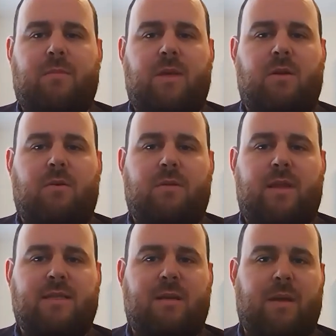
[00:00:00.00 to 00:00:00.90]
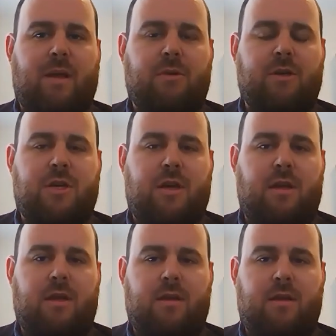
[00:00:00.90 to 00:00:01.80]
you know, that's something I wish
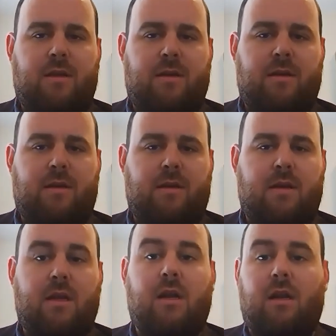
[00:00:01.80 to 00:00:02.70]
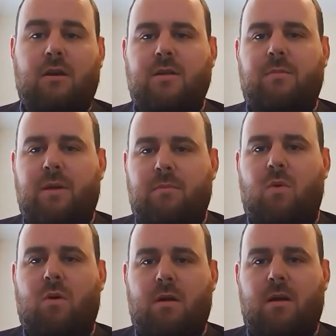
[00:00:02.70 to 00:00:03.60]
I uh, had learned a bit
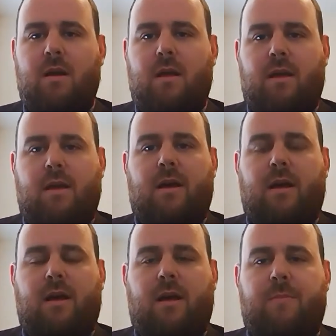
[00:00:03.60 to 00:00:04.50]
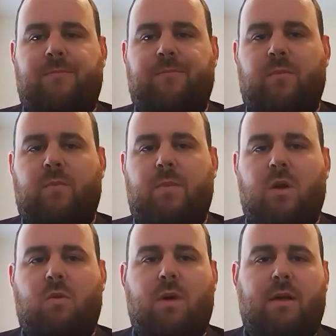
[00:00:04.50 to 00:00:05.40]
more um, you
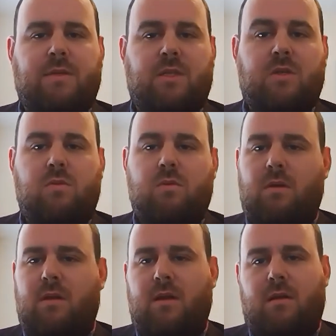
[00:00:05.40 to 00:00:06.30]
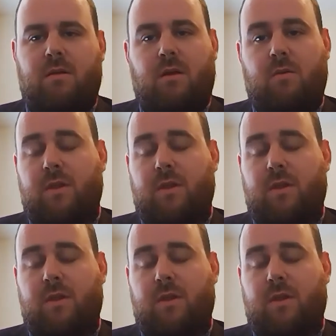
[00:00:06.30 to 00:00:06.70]
know, while I was in school, uh, you know,